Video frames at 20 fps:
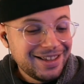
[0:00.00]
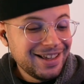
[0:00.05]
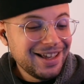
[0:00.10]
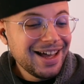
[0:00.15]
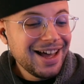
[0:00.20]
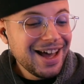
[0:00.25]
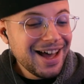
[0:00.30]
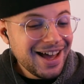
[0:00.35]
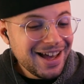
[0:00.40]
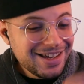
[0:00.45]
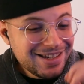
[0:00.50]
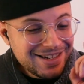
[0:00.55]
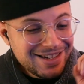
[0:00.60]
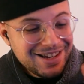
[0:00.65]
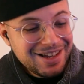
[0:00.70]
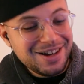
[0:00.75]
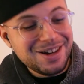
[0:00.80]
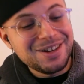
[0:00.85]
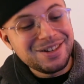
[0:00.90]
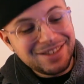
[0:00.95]
I
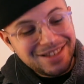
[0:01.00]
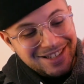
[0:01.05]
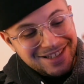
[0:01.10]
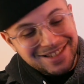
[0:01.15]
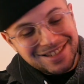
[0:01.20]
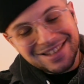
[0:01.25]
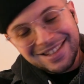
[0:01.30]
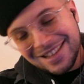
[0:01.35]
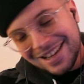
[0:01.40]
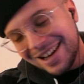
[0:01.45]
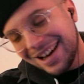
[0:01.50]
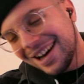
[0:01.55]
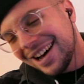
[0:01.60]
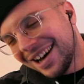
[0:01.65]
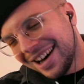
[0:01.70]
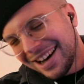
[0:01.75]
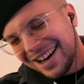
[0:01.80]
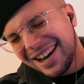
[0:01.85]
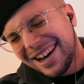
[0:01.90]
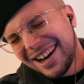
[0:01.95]
know this
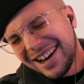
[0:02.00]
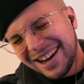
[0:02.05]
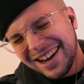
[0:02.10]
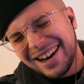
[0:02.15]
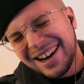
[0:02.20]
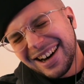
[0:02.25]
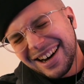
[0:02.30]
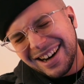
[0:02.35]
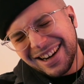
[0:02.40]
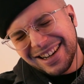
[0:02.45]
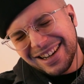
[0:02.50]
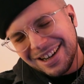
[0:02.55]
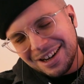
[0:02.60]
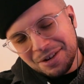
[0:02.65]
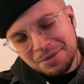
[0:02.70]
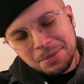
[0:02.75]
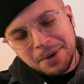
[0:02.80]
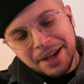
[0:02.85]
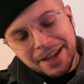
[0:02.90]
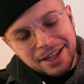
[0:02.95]
song!
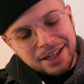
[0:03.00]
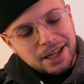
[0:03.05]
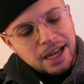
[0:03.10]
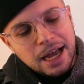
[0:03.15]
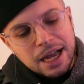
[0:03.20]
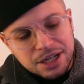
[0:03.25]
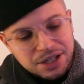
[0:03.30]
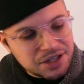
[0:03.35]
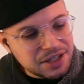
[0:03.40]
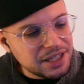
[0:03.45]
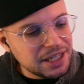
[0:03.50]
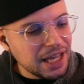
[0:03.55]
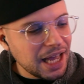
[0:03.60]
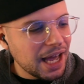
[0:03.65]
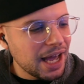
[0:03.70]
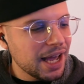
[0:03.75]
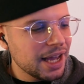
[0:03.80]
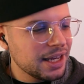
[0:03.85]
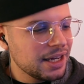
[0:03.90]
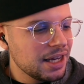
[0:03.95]
Oh my gosh, see,
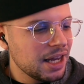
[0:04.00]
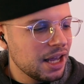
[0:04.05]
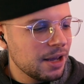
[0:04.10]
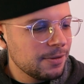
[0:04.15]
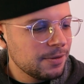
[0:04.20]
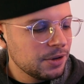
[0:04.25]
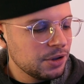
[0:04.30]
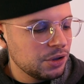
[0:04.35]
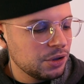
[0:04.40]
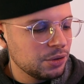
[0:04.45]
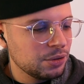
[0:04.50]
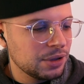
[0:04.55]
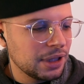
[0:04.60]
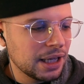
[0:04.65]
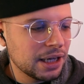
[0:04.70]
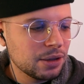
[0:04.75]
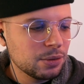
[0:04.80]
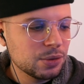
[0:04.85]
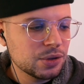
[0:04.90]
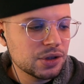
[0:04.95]
I never knew
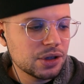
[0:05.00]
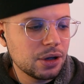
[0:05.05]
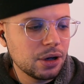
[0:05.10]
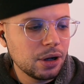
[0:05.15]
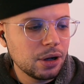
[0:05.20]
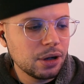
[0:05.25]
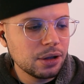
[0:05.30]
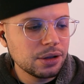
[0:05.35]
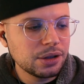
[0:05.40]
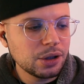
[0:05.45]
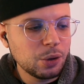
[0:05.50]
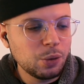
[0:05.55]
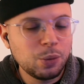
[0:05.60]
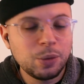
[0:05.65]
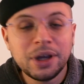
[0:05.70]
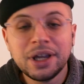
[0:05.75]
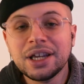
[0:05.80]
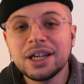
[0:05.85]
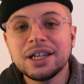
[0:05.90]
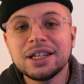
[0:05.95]
that it was called
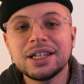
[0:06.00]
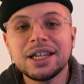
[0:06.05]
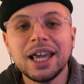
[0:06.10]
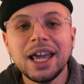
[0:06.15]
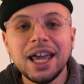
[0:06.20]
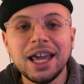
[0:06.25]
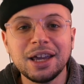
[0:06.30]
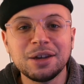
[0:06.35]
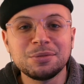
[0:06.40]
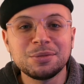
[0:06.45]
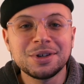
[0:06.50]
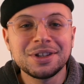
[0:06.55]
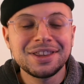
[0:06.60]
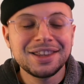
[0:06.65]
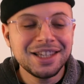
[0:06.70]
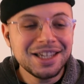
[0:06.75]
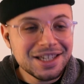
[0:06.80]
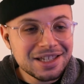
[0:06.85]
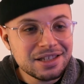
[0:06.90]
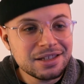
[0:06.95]
Wicked Game.
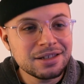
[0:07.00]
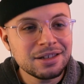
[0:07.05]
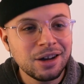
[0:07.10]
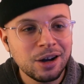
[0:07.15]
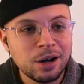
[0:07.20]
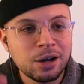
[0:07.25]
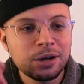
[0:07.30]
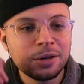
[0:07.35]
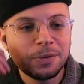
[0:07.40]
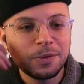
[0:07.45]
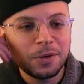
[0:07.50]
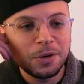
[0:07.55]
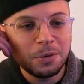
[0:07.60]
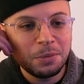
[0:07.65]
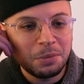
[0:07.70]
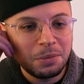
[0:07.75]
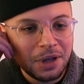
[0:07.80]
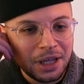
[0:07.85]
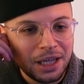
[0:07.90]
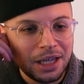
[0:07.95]
This song for
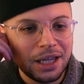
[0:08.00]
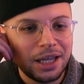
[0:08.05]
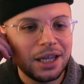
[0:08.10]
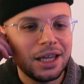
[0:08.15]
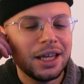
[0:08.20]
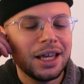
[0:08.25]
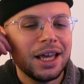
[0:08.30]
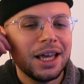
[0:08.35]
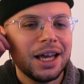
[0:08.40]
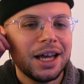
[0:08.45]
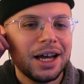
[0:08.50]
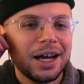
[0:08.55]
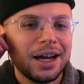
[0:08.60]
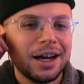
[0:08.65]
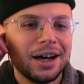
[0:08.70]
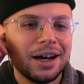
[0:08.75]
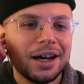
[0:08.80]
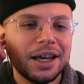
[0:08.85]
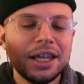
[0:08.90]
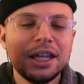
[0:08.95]
me
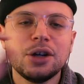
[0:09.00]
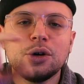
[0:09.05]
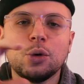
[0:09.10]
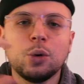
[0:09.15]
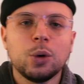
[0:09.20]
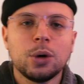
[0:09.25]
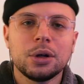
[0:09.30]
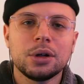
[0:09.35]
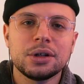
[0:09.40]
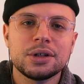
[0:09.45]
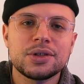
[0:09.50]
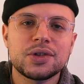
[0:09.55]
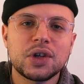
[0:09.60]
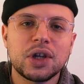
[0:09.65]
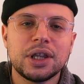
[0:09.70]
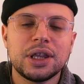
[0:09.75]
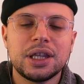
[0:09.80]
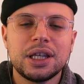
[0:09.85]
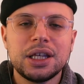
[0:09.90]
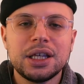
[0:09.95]
equals
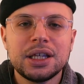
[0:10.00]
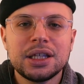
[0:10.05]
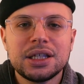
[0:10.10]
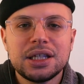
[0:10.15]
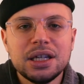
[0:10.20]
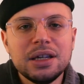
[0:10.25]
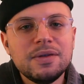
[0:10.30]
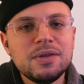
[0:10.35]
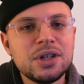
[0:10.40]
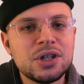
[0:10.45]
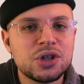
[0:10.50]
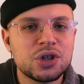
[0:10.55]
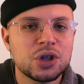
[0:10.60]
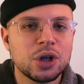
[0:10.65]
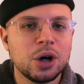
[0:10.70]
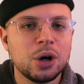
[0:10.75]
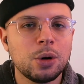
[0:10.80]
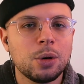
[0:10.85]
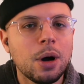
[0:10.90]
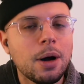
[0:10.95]
the TV
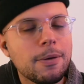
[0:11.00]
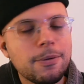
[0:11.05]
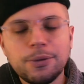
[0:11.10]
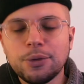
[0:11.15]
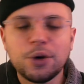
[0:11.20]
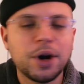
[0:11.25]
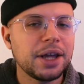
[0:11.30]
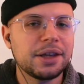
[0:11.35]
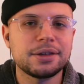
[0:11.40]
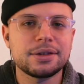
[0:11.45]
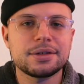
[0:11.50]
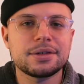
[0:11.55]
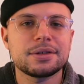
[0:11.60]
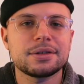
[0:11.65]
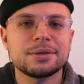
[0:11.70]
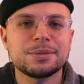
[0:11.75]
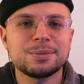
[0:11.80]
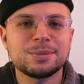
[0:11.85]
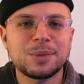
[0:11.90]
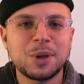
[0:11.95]
show
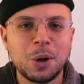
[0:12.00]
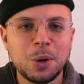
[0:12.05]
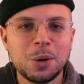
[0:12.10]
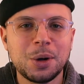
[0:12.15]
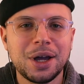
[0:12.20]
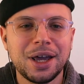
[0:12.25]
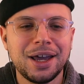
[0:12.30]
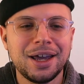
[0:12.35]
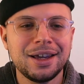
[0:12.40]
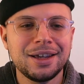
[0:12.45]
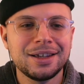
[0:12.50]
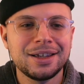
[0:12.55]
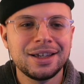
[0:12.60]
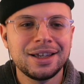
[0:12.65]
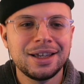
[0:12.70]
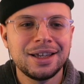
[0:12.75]
Friends, okay?